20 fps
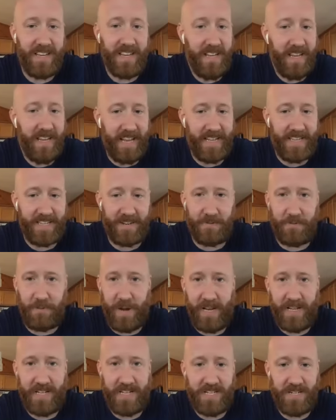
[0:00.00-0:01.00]
Sid, it's
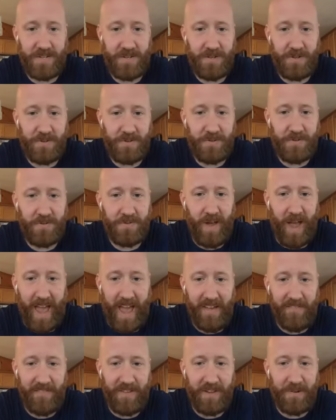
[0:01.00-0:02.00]
great to
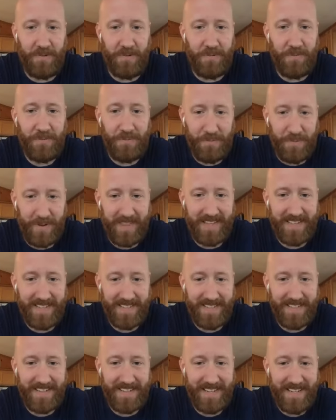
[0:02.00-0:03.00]
have you with
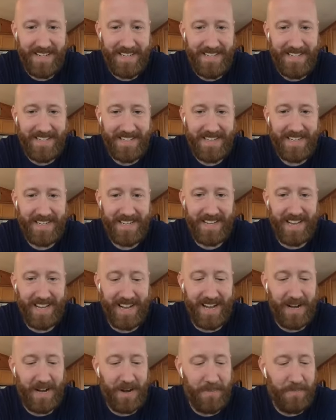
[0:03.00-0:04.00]
us tonight.
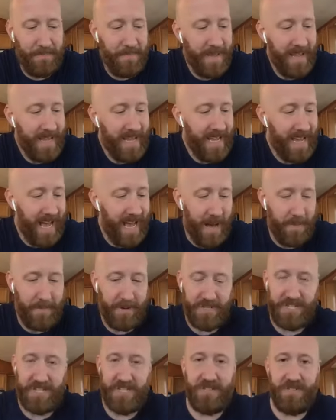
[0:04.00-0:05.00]
Um, how
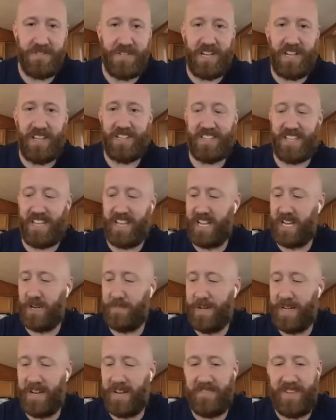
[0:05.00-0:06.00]
about you tell us a little
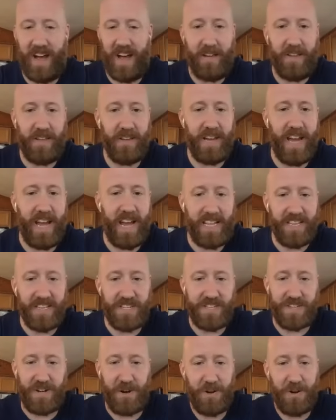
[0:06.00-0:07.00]
bit of how you got
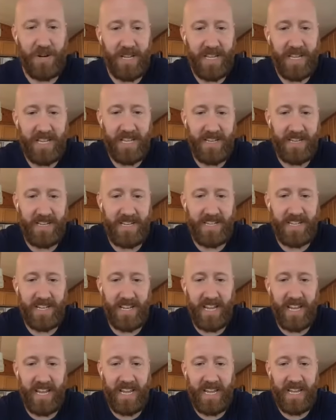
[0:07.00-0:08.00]
started
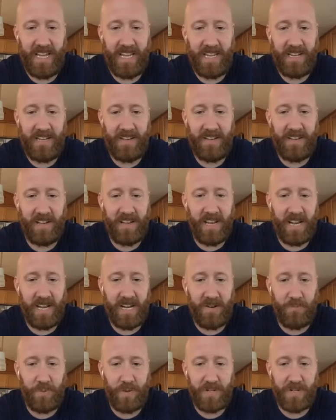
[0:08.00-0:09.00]
in
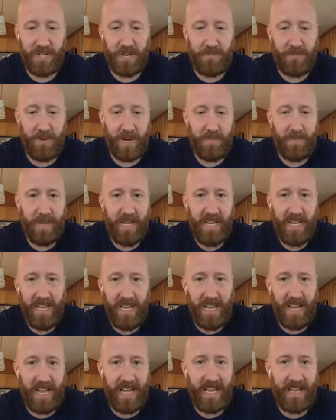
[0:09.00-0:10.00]
uh, wheelchair
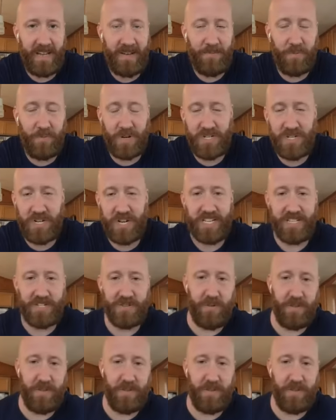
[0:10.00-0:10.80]
rugby and what your